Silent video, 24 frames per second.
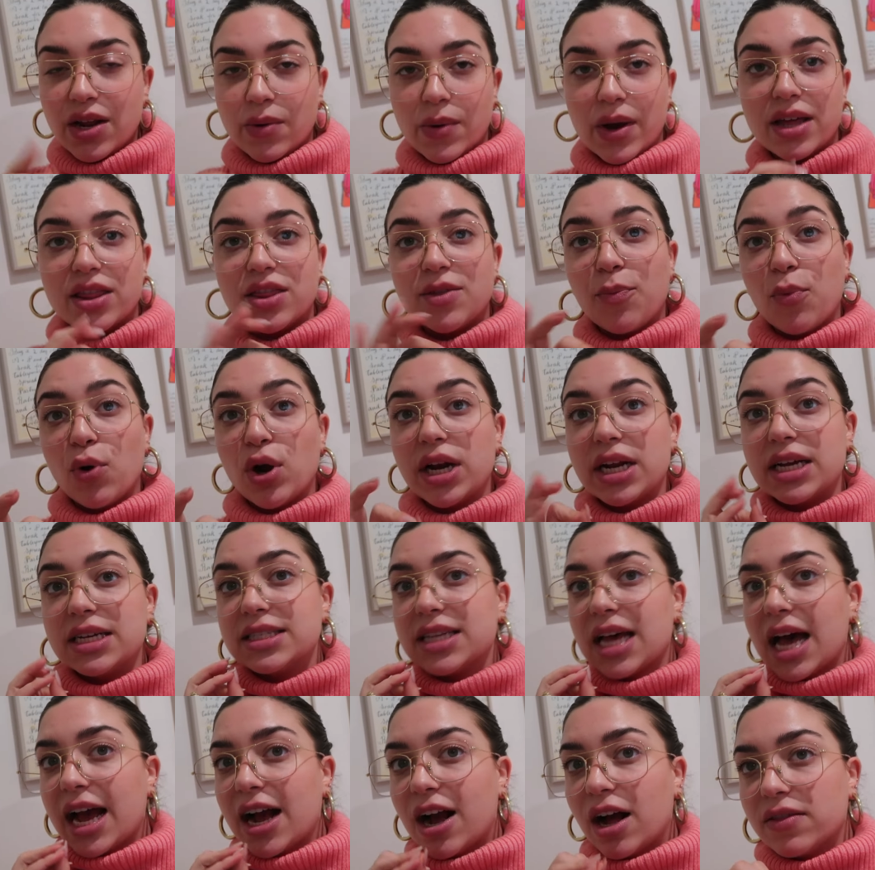Anyway, the point
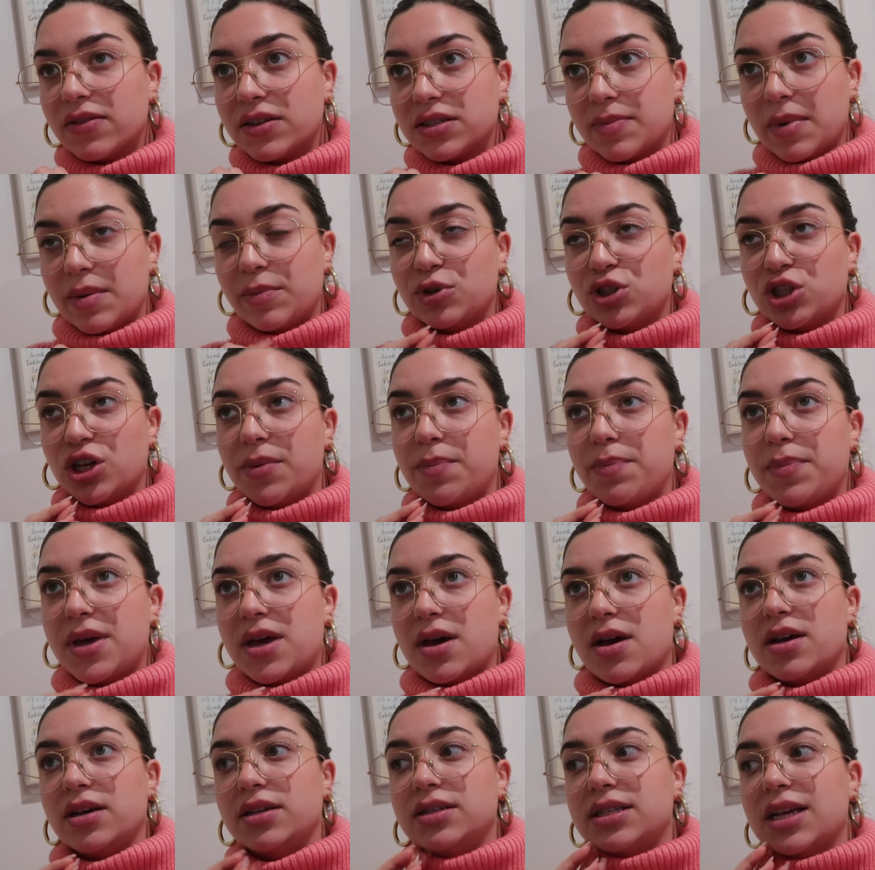is I got this membership
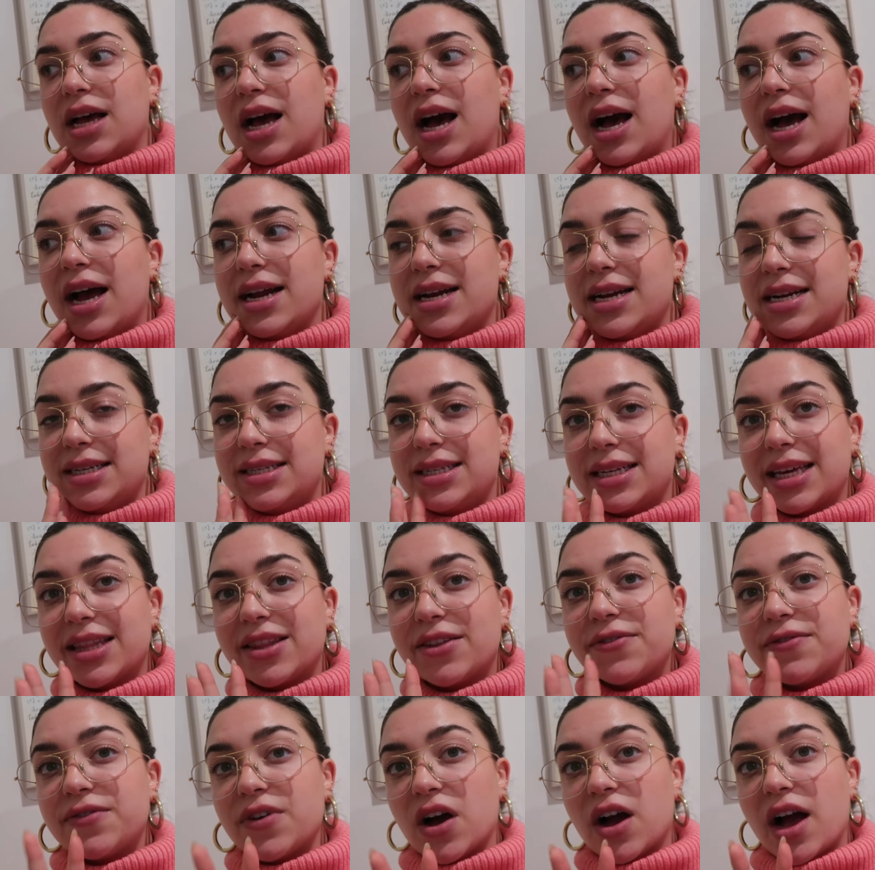because I need to get
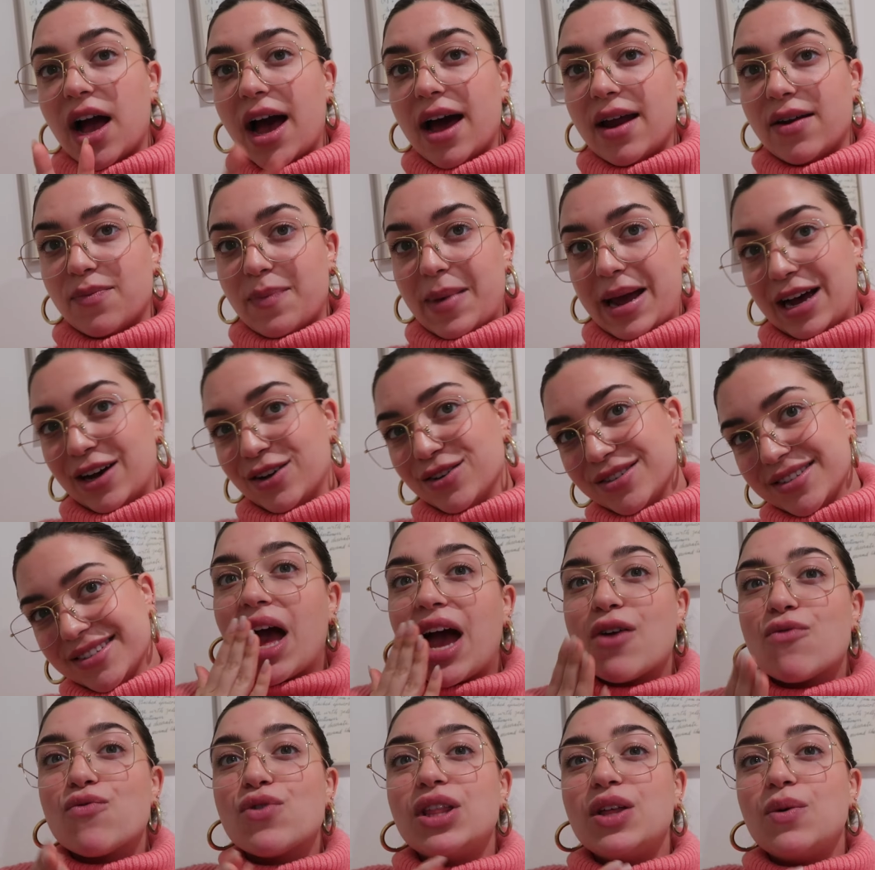the fuck out of my house.
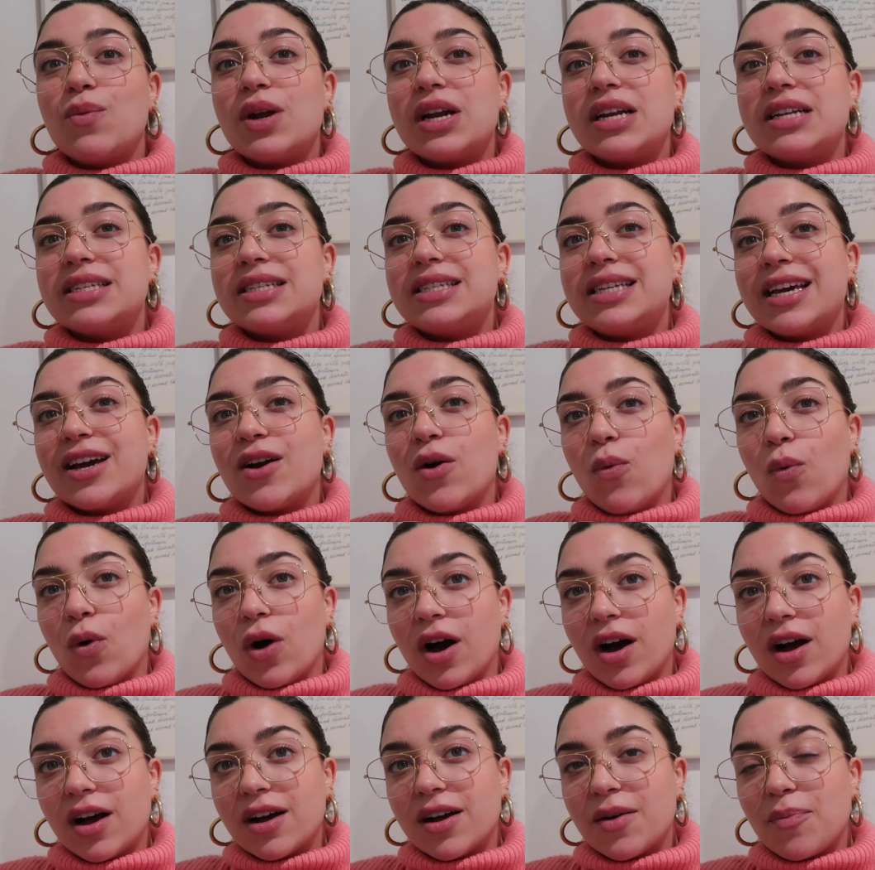I really wanted to take a
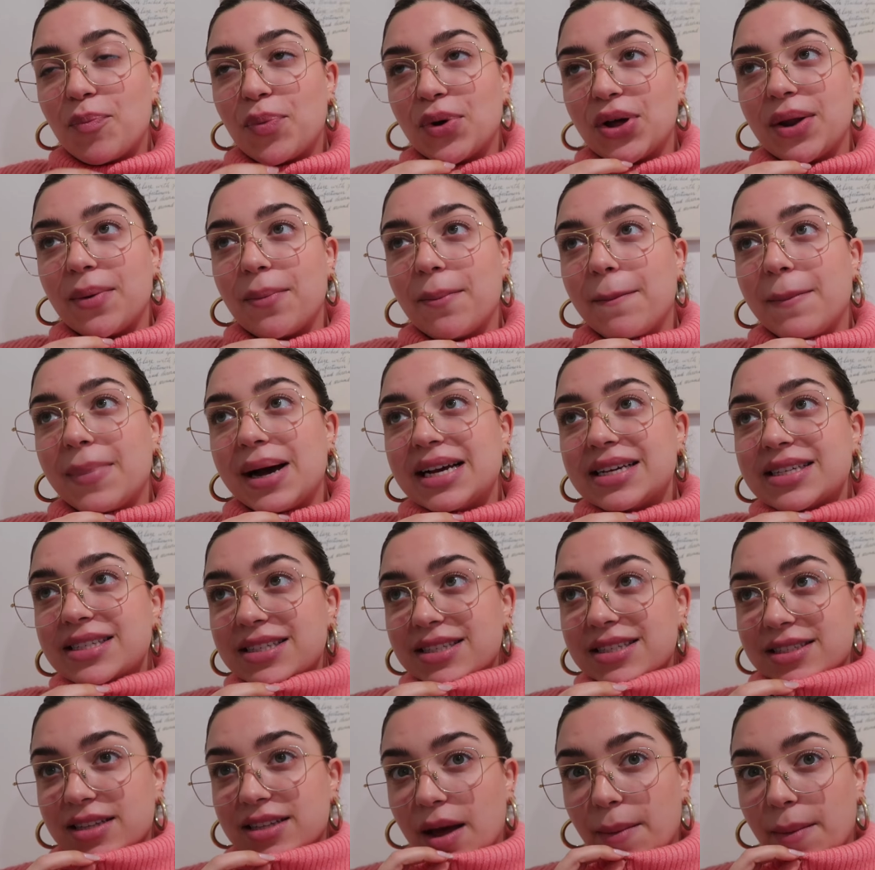walk, but my
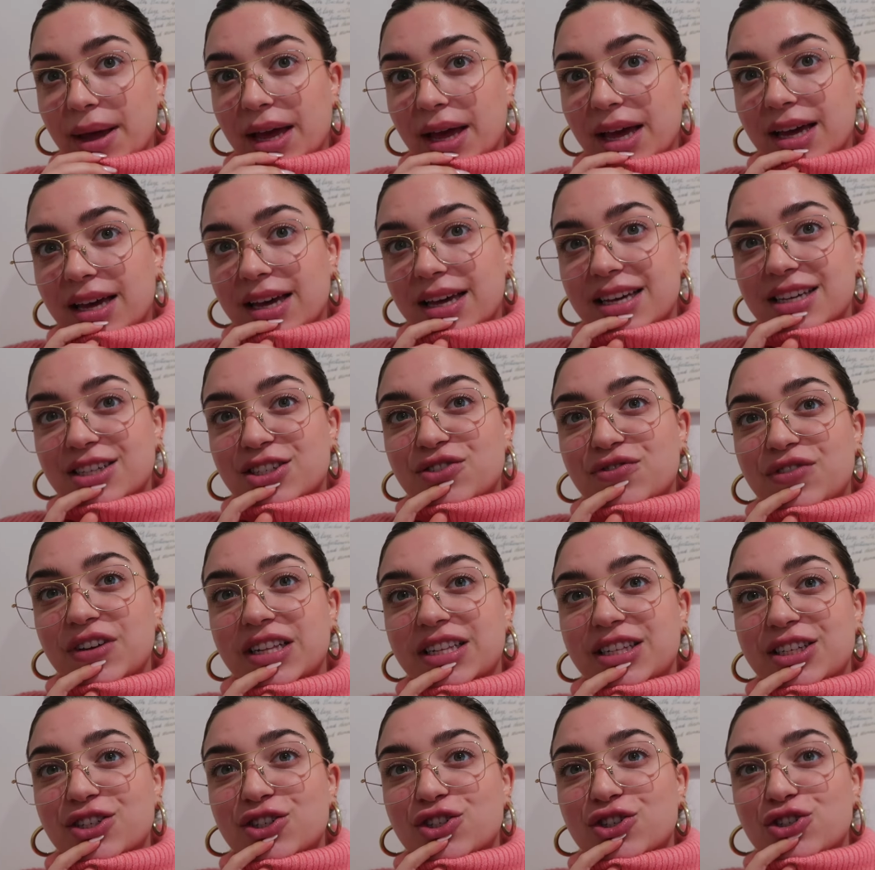stomach is
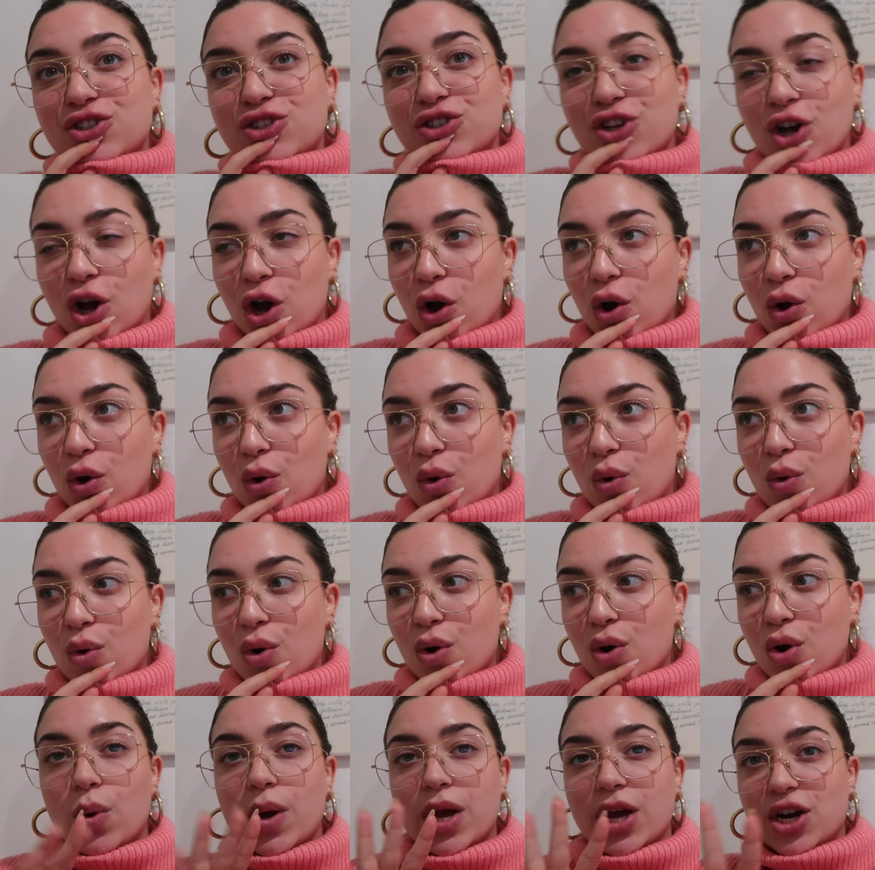feeling so
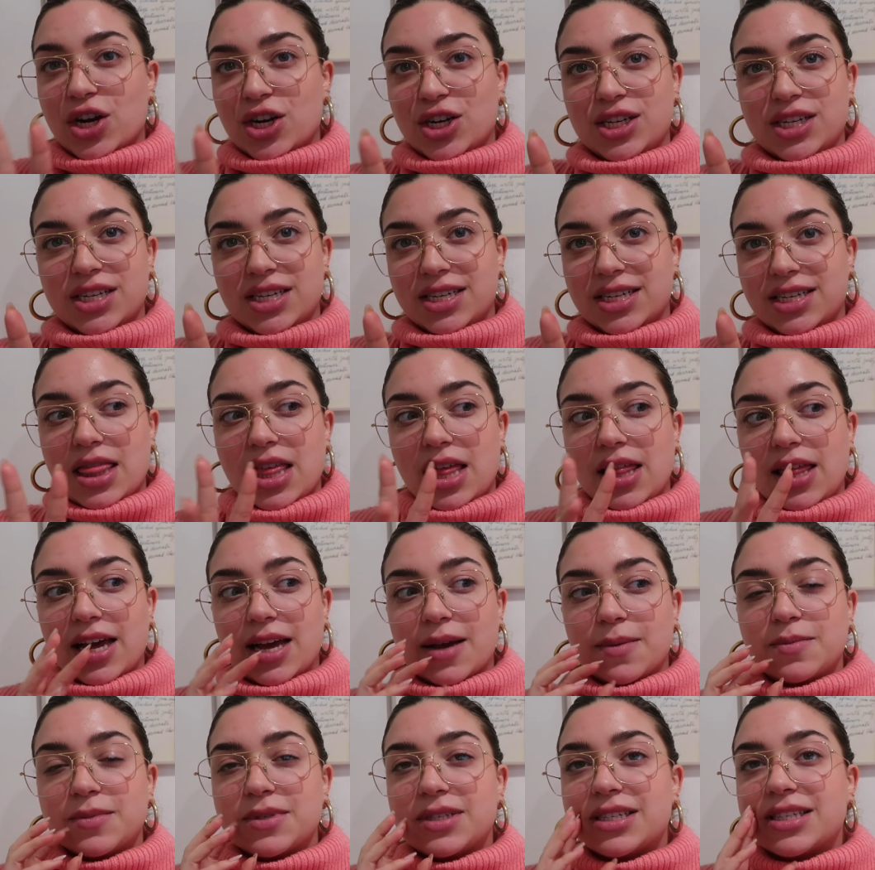weird that like
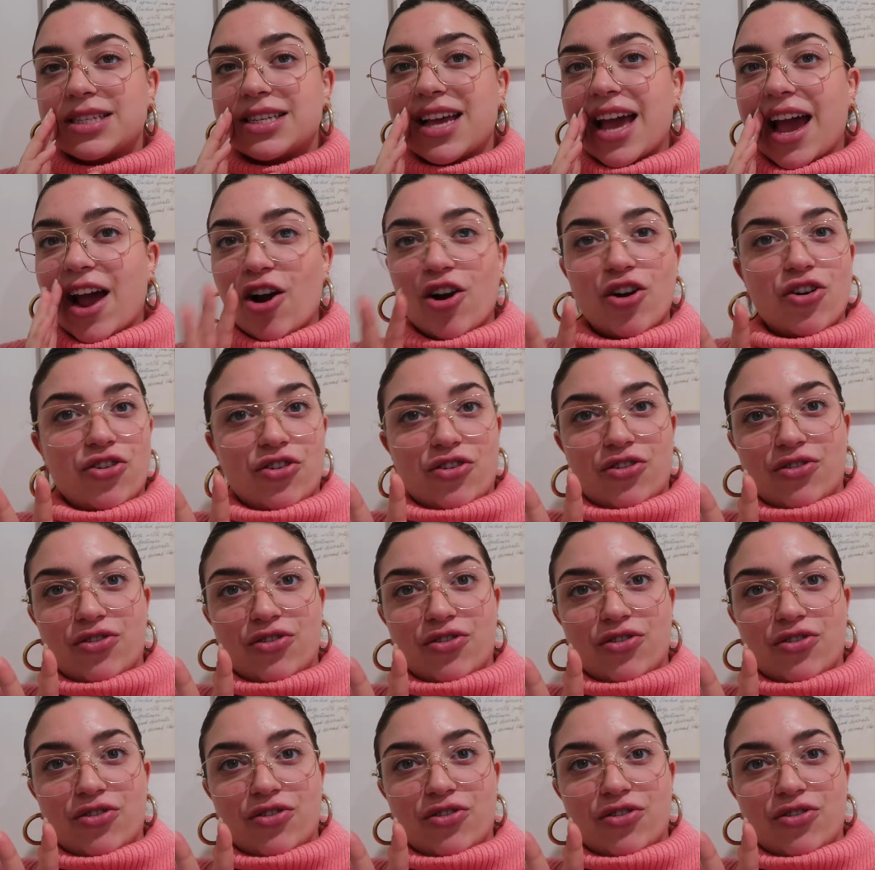I'm scared.